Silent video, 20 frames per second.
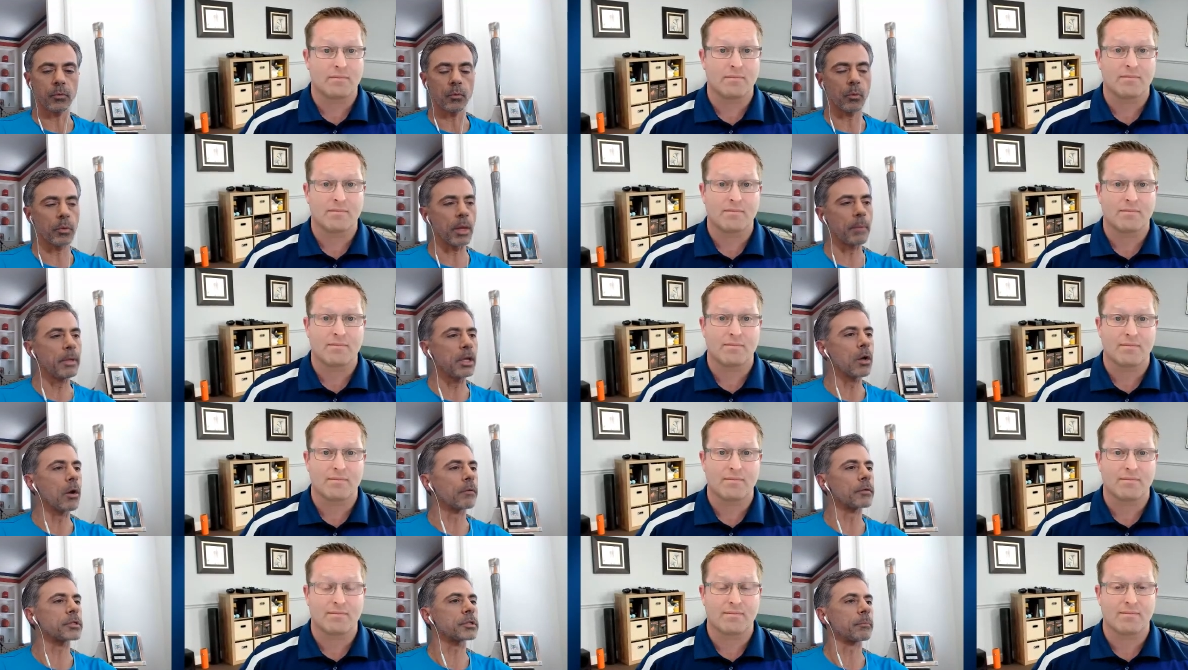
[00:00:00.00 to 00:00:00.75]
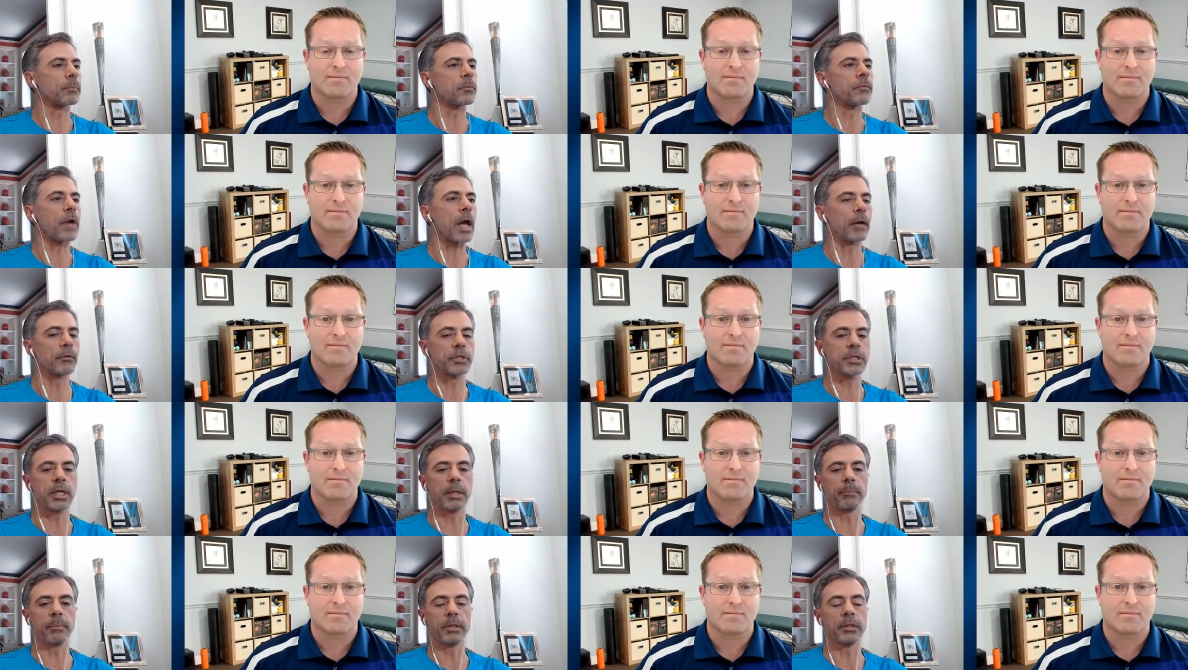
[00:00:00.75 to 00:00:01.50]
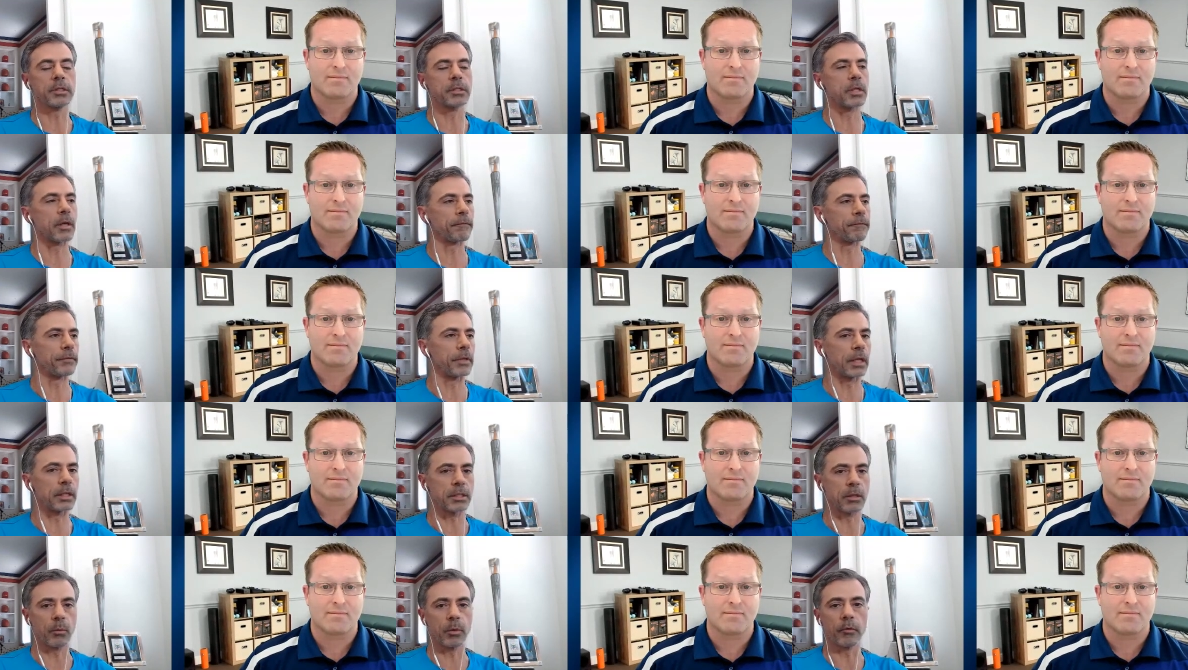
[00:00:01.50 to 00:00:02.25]
Speaker 1: let me go over some housekeeping stuff
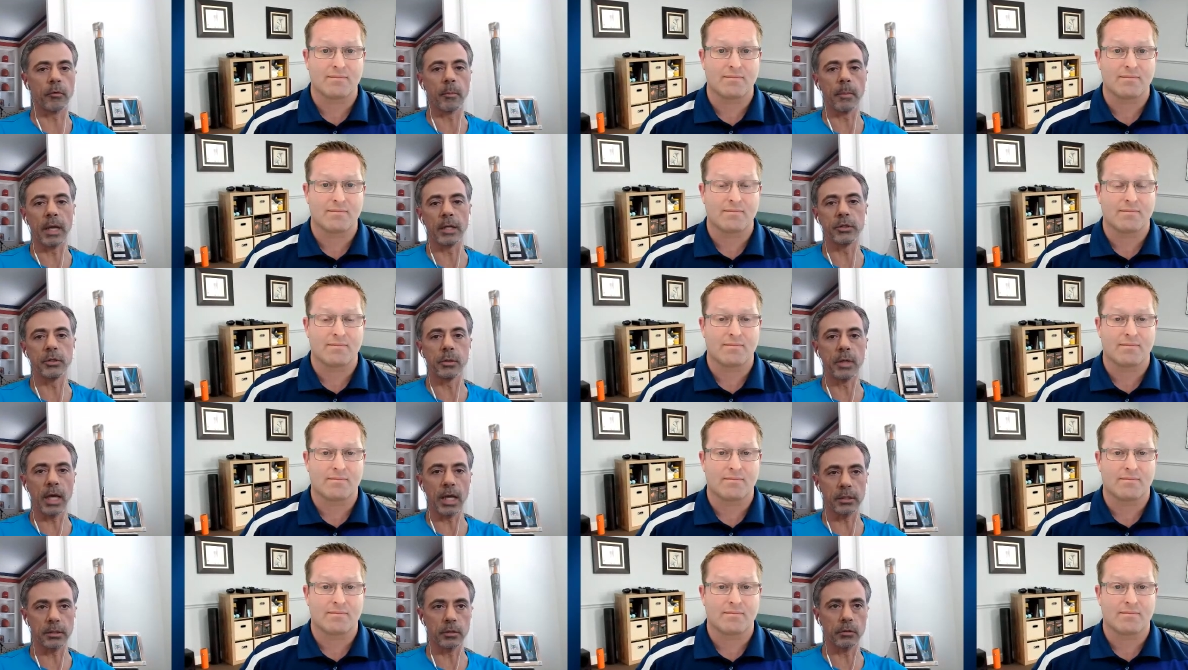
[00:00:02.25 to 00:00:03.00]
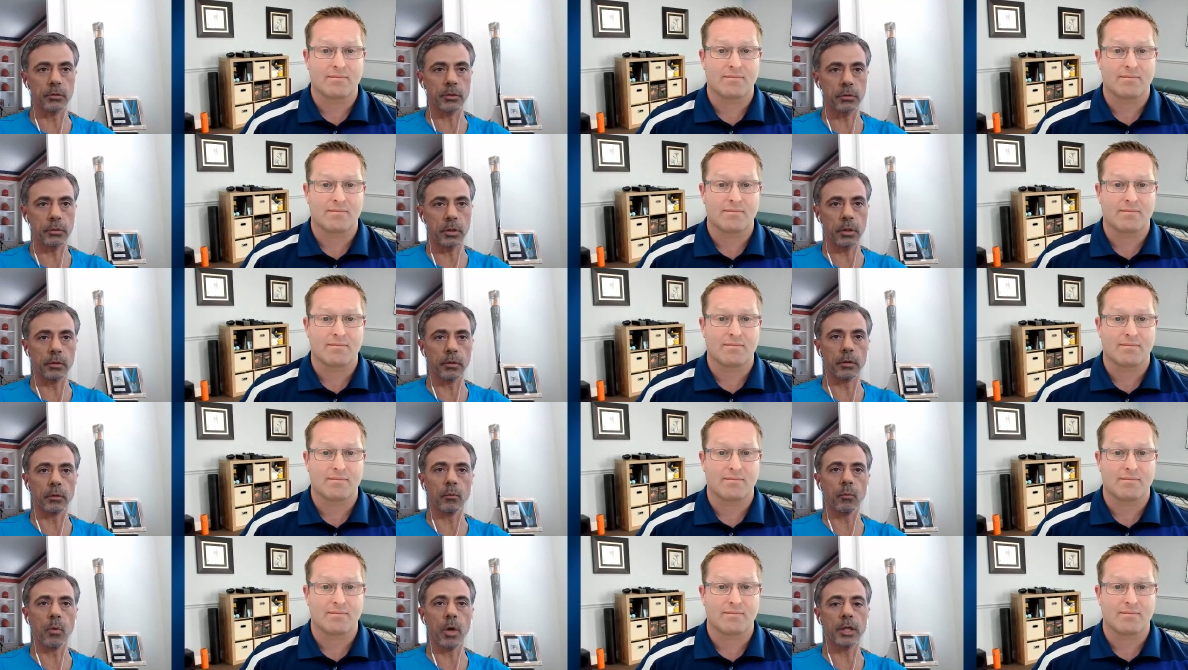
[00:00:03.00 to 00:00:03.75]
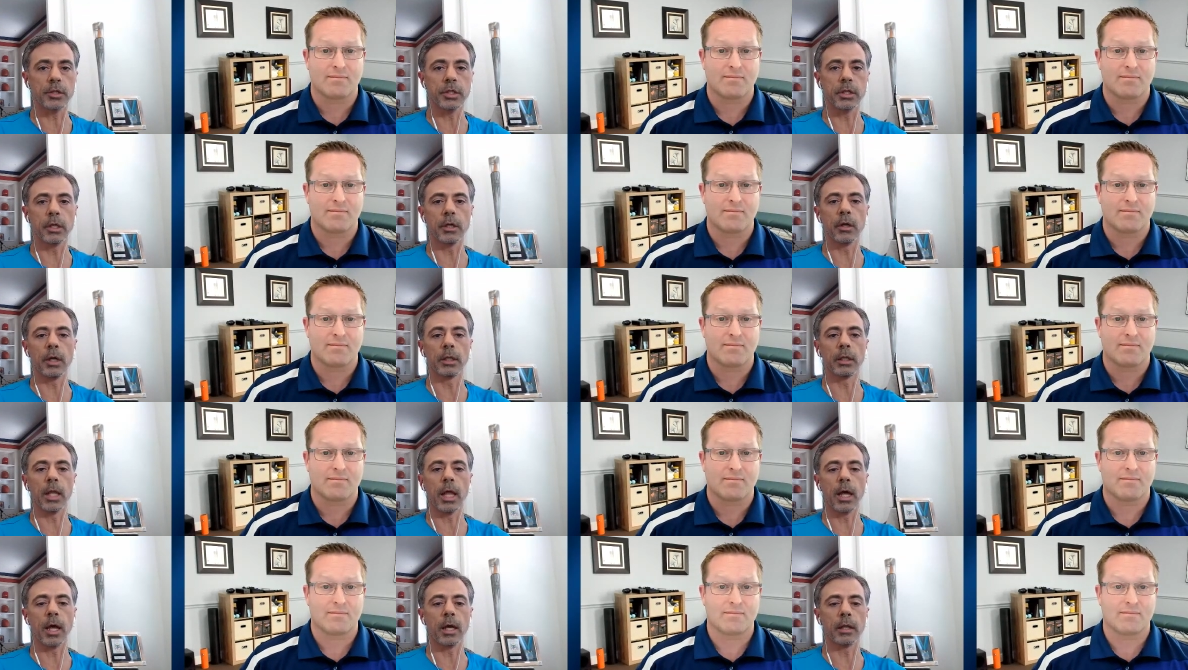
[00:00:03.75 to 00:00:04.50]
things. I want to remind you guys that are, that are watching here
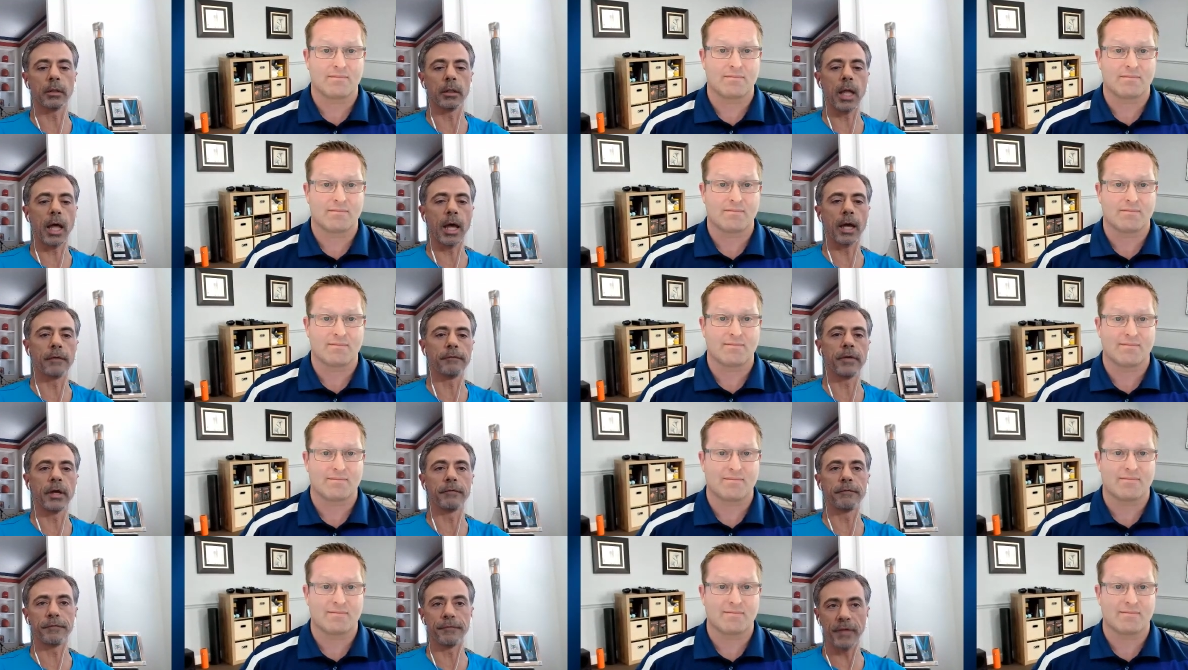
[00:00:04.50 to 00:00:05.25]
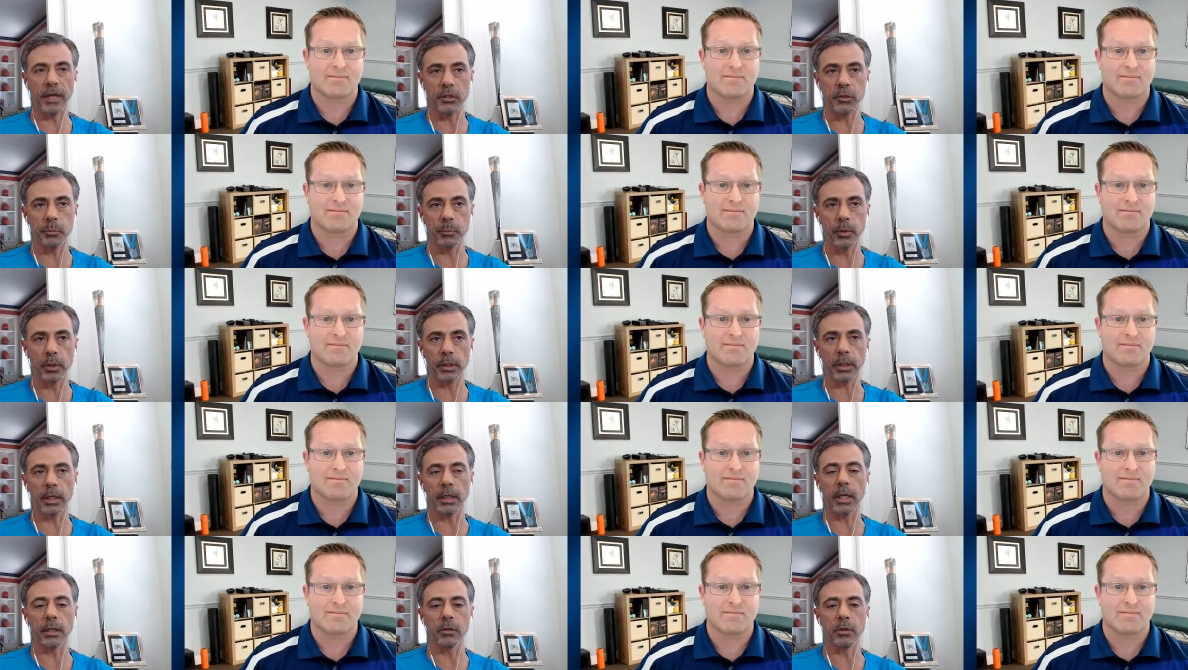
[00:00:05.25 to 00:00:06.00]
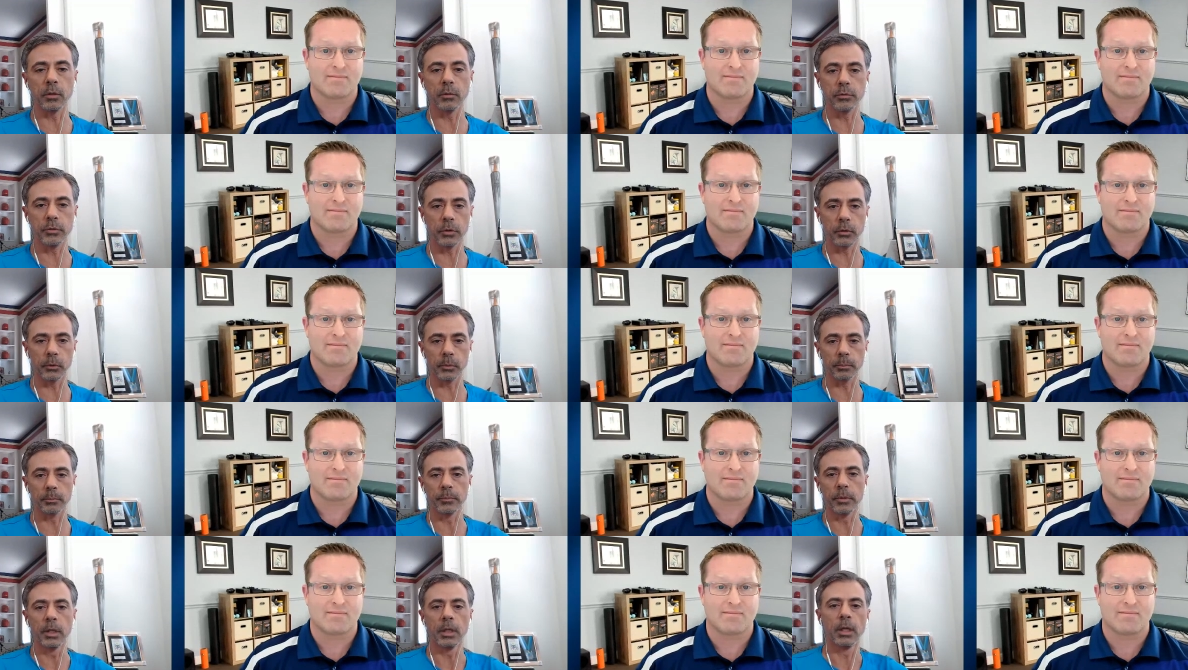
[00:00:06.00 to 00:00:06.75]
on uh, live on Facebook and on
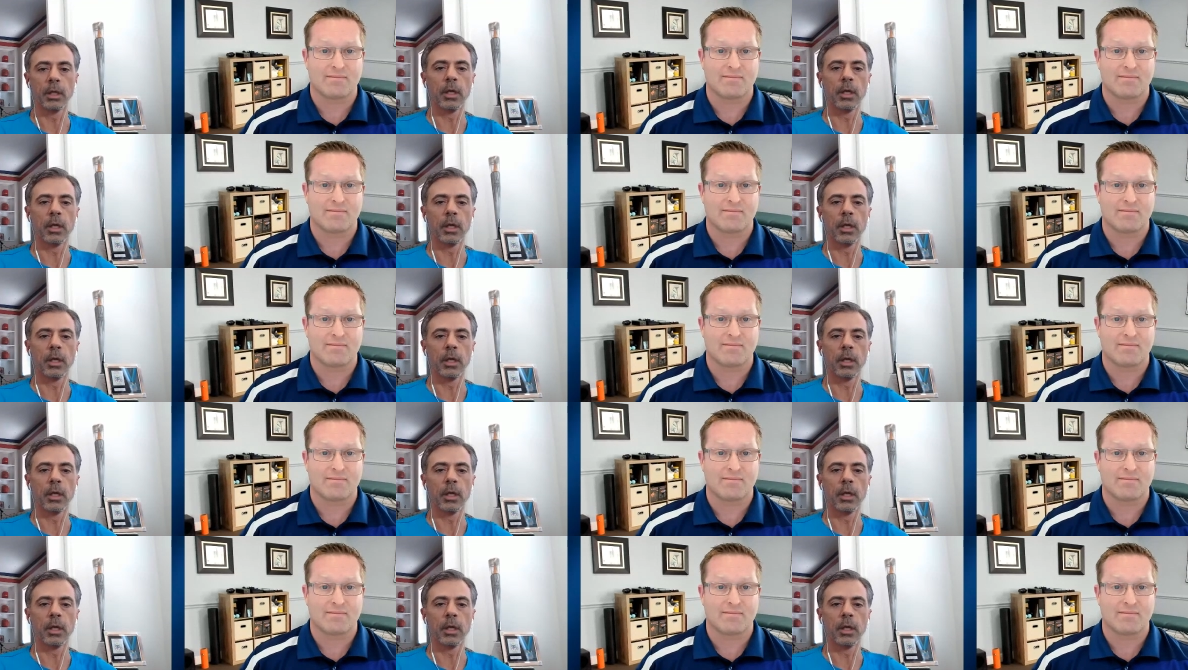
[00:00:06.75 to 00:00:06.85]
YouTube.